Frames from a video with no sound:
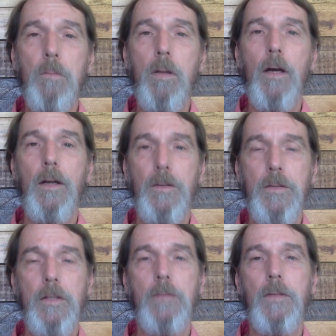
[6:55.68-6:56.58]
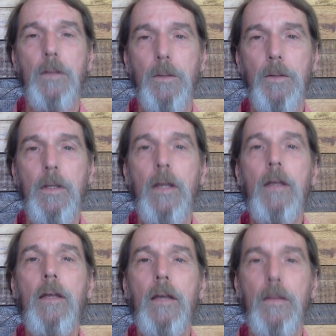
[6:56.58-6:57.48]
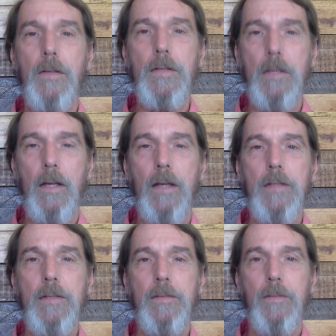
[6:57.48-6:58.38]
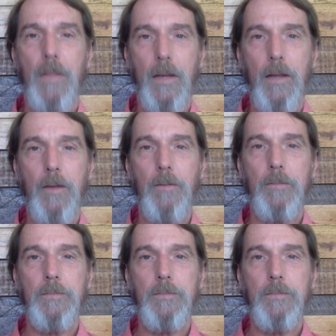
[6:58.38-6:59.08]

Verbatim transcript: apply yourself to learning in this class. Thank you.